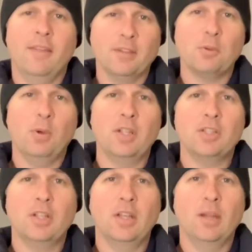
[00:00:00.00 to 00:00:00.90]
Thanks for
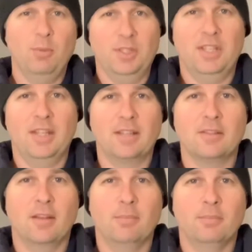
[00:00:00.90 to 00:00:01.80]
watching and we'll see you
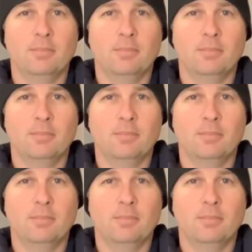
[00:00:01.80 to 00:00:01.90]
next time.